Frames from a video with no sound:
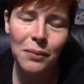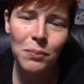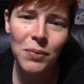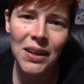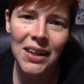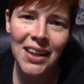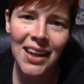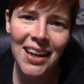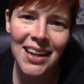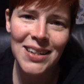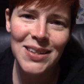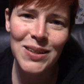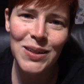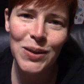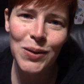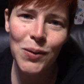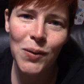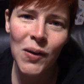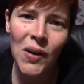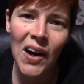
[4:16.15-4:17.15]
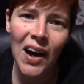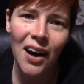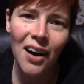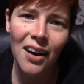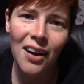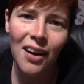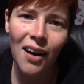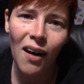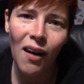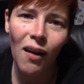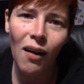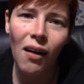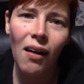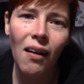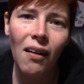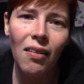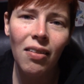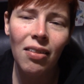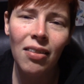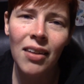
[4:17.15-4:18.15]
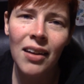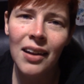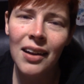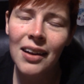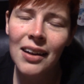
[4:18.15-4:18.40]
because you are all